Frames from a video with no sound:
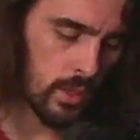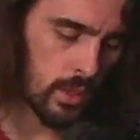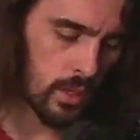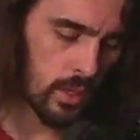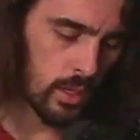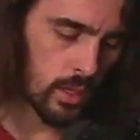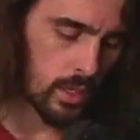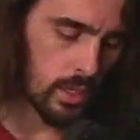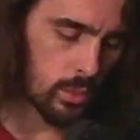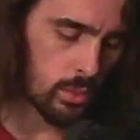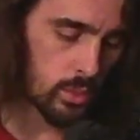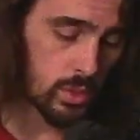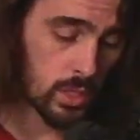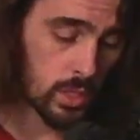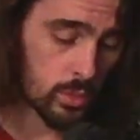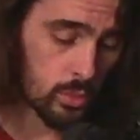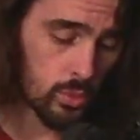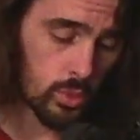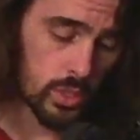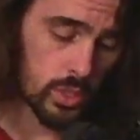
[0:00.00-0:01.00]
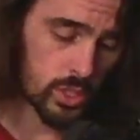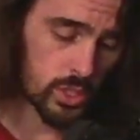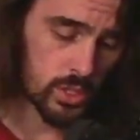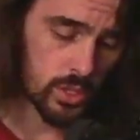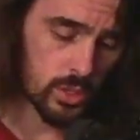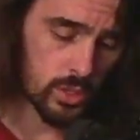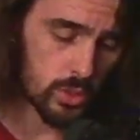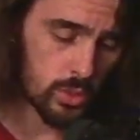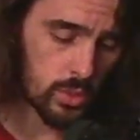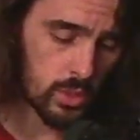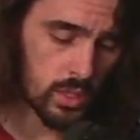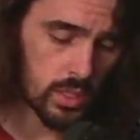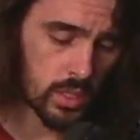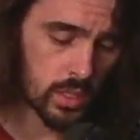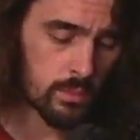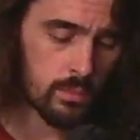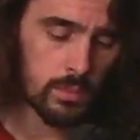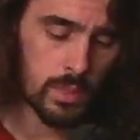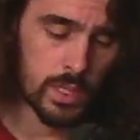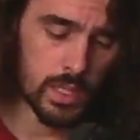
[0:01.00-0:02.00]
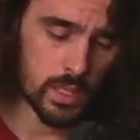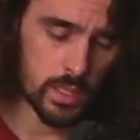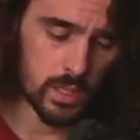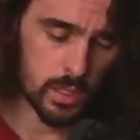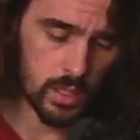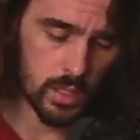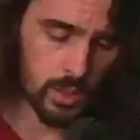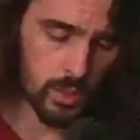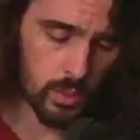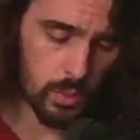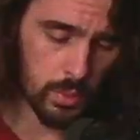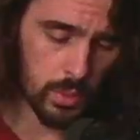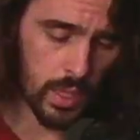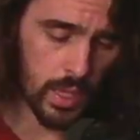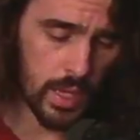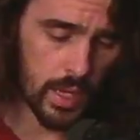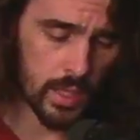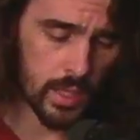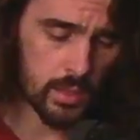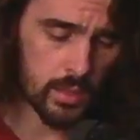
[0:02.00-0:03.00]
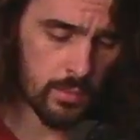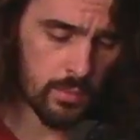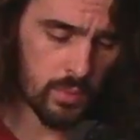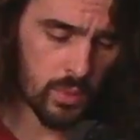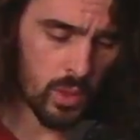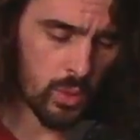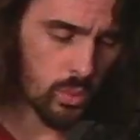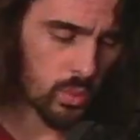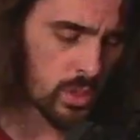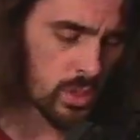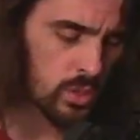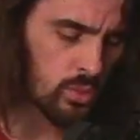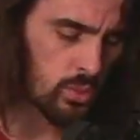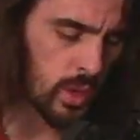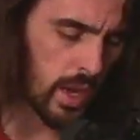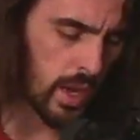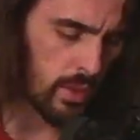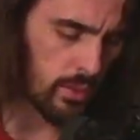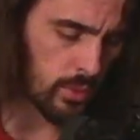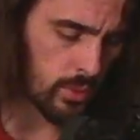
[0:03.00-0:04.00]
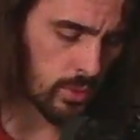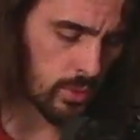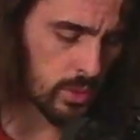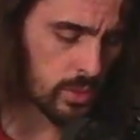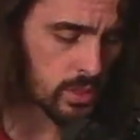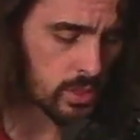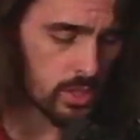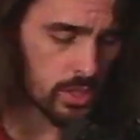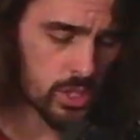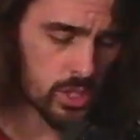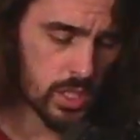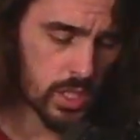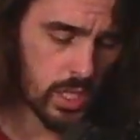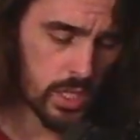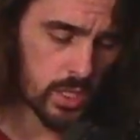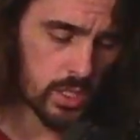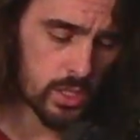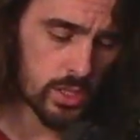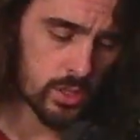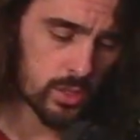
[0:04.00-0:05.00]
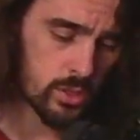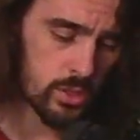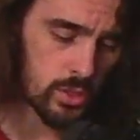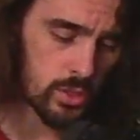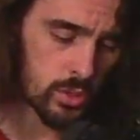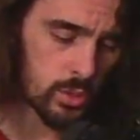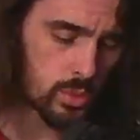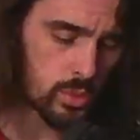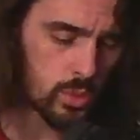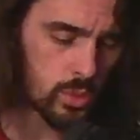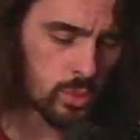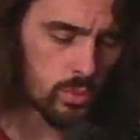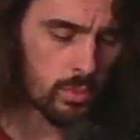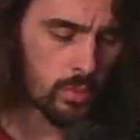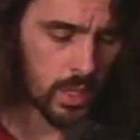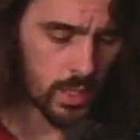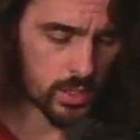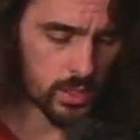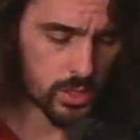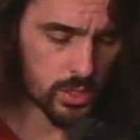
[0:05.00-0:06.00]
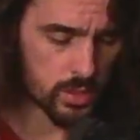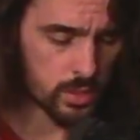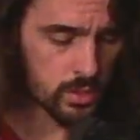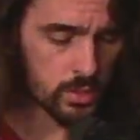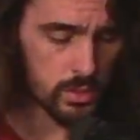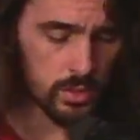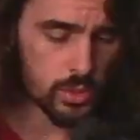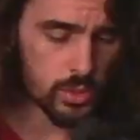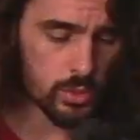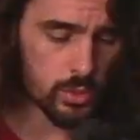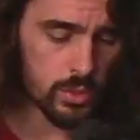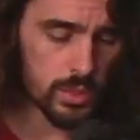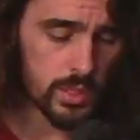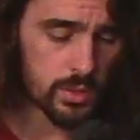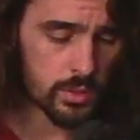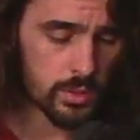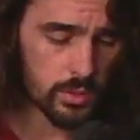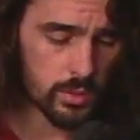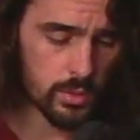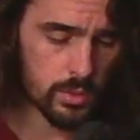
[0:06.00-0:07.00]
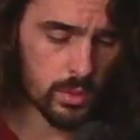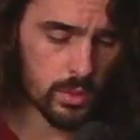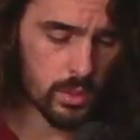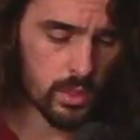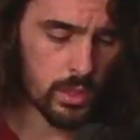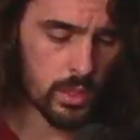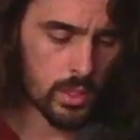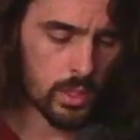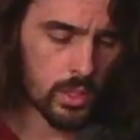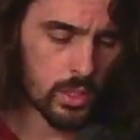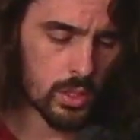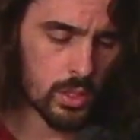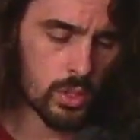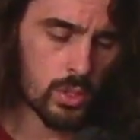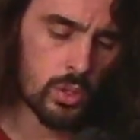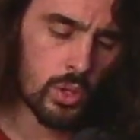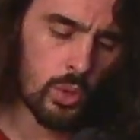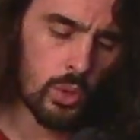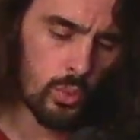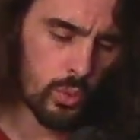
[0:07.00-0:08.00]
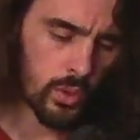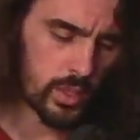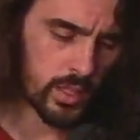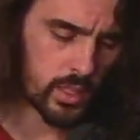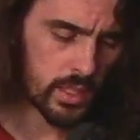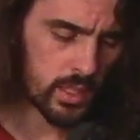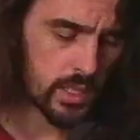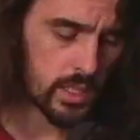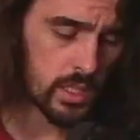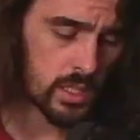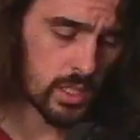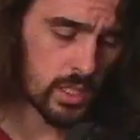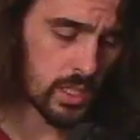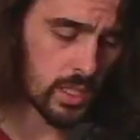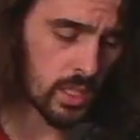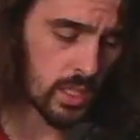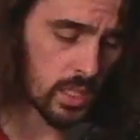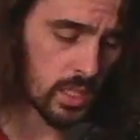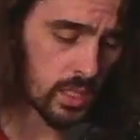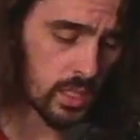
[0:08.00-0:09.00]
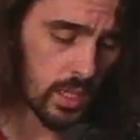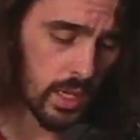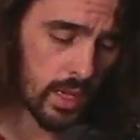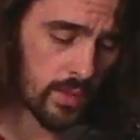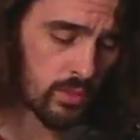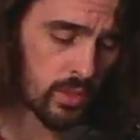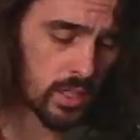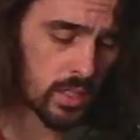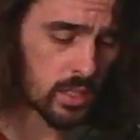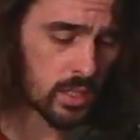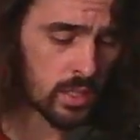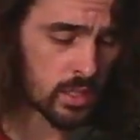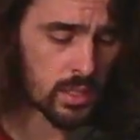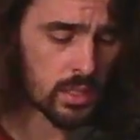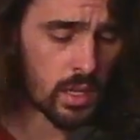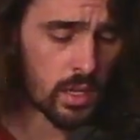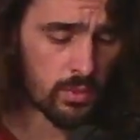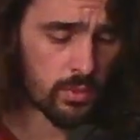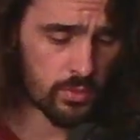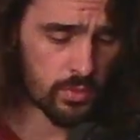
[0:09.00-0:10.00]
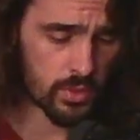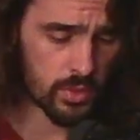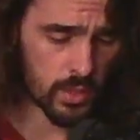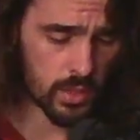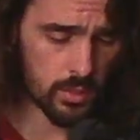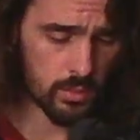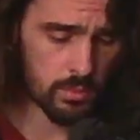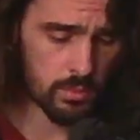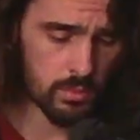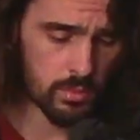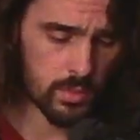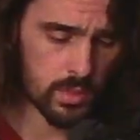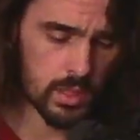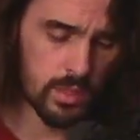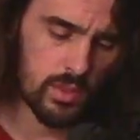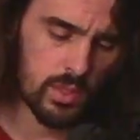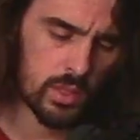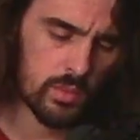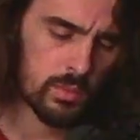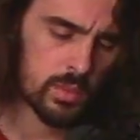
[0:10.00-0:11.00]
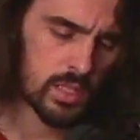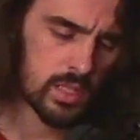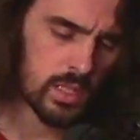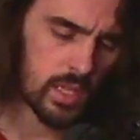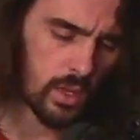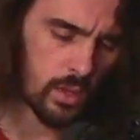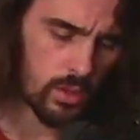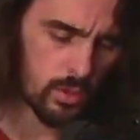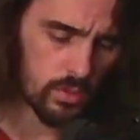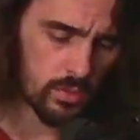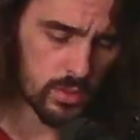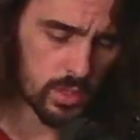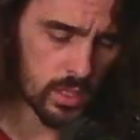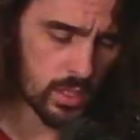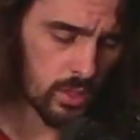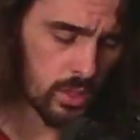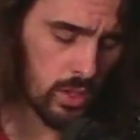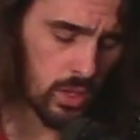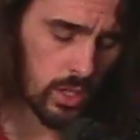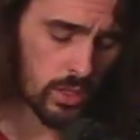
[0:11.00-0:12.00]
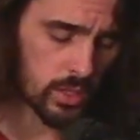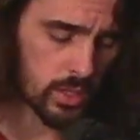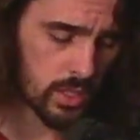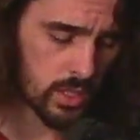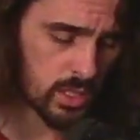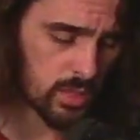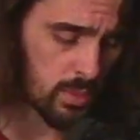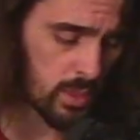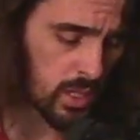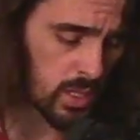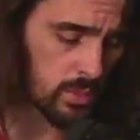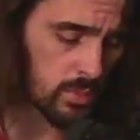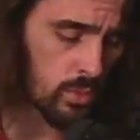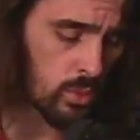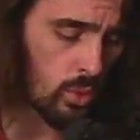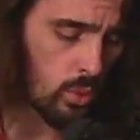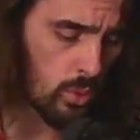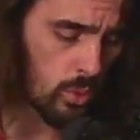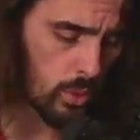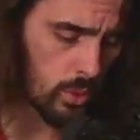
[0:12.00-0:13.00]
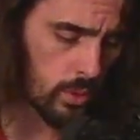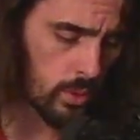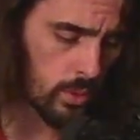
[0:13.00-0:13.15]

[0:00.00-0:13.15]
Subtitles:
I would not wish to do anything mean, he replied. One had rather, on such occasions, do too much than too little. No one, at least, can think I have not done enough for them. Even themselves, they can hardly expect more.